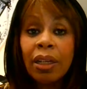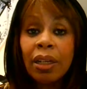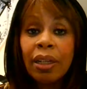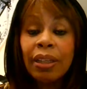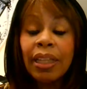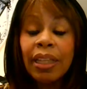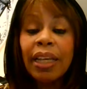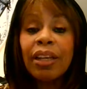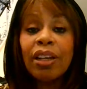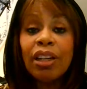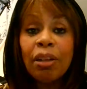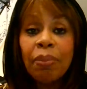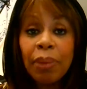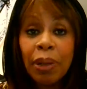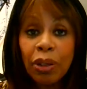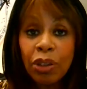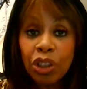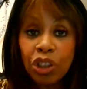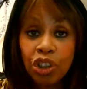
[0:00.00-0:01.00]
they're going to be
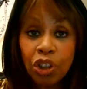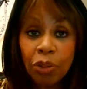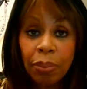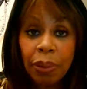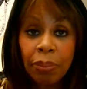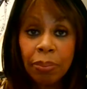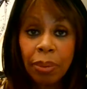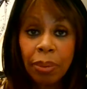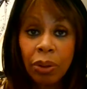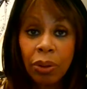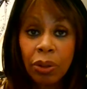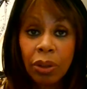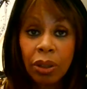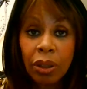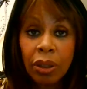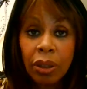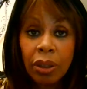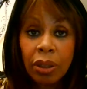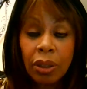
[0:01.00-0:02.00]
on the chopping
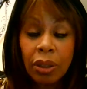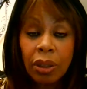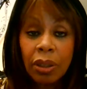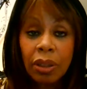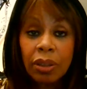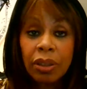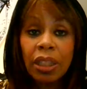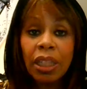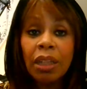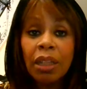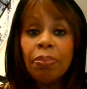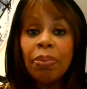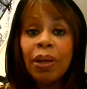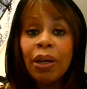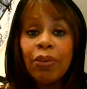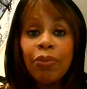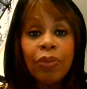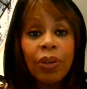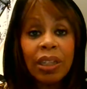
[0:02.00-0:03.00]
block. So they
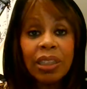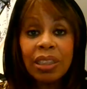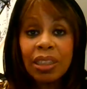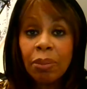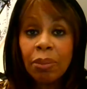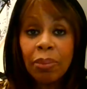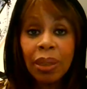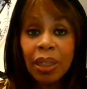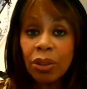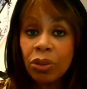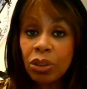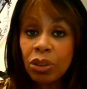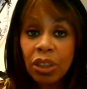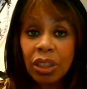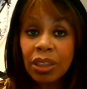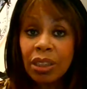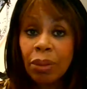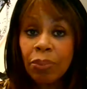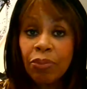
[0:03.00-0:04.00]
better find something else,
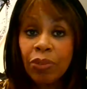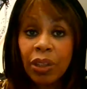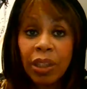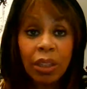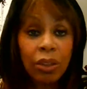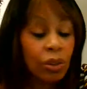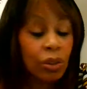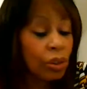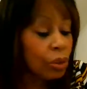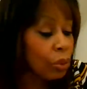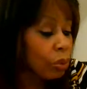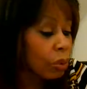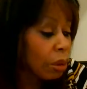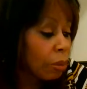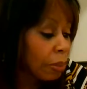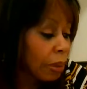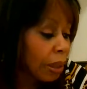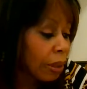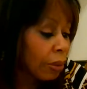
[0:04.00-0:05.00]
something else to talk
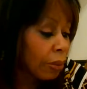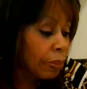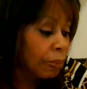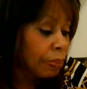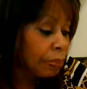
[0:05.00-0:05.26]
about.